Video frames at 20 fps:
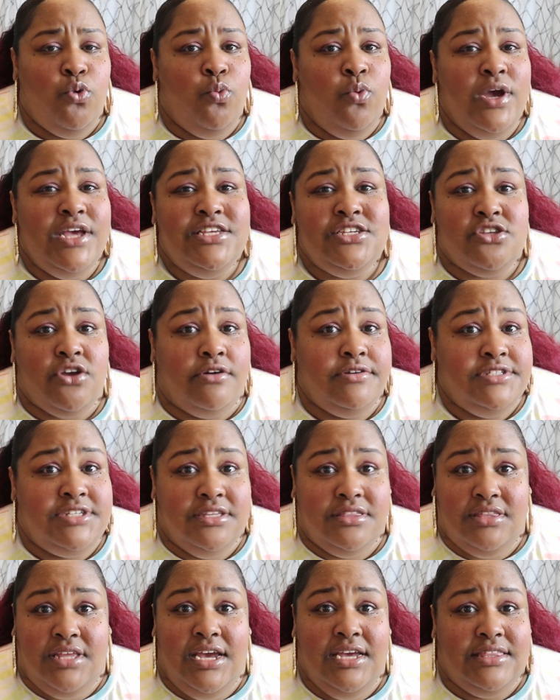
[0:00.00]
we start to
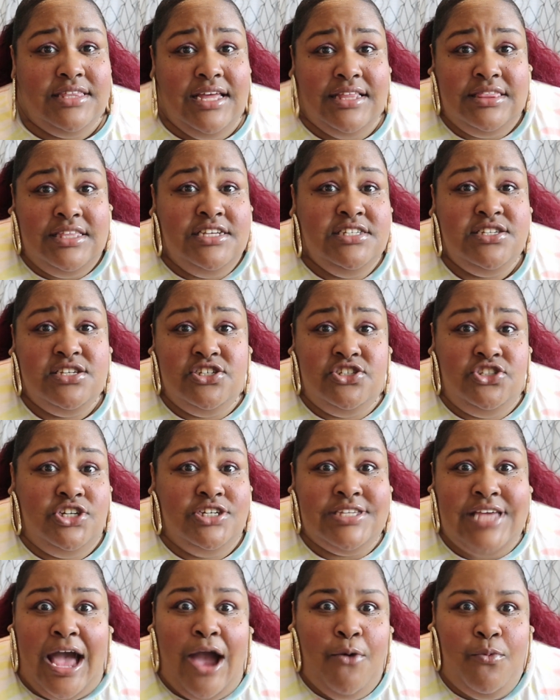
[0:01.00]
think that this is
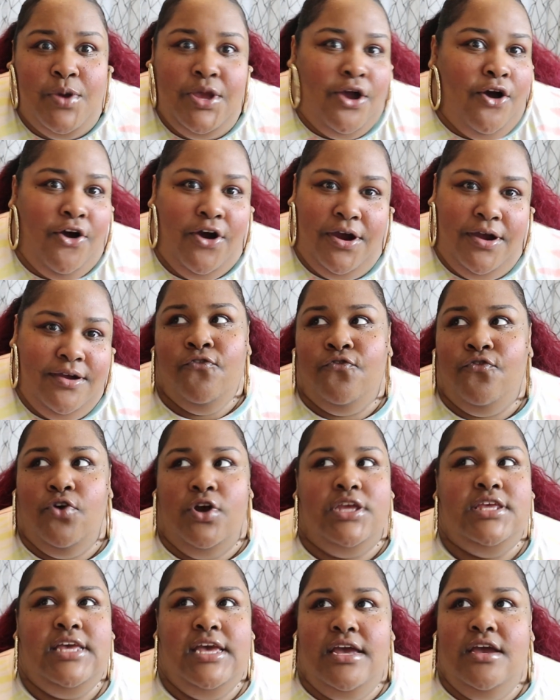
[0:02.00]
just how we are. For
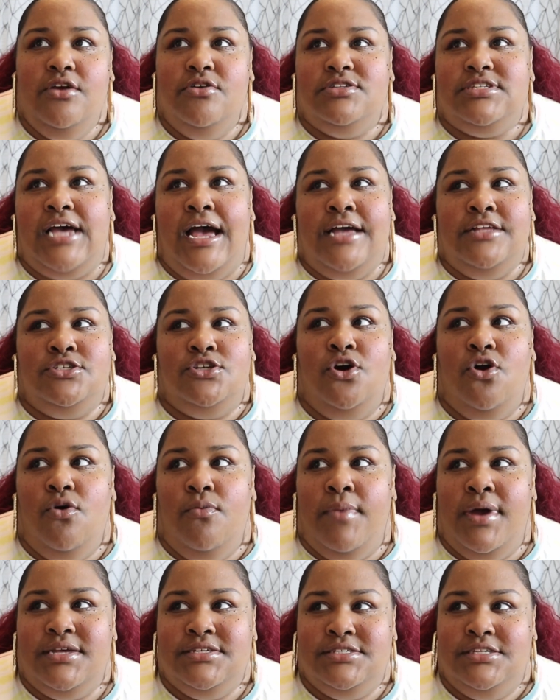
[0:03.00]
years, I told
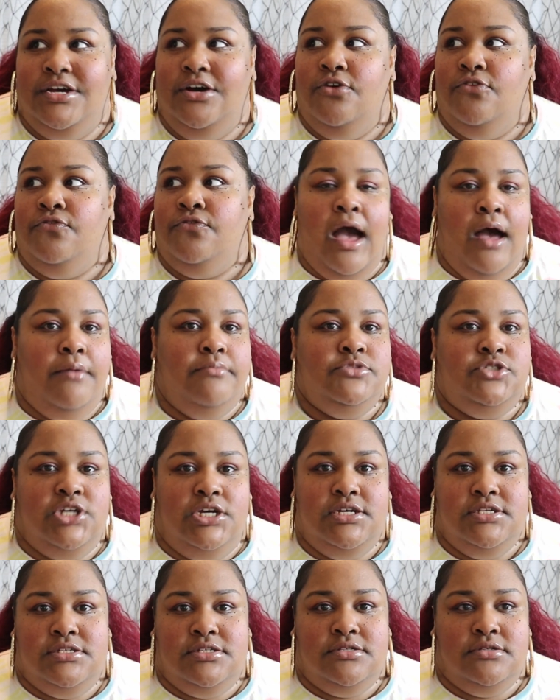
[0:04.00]
myself I'm
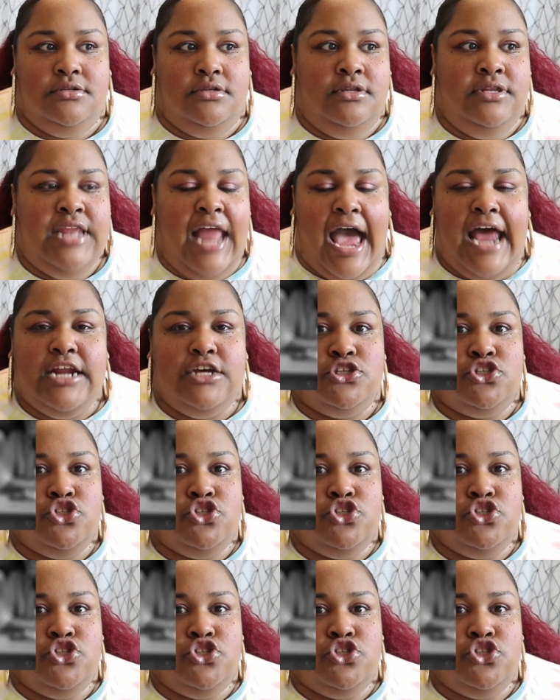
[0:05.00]
just not a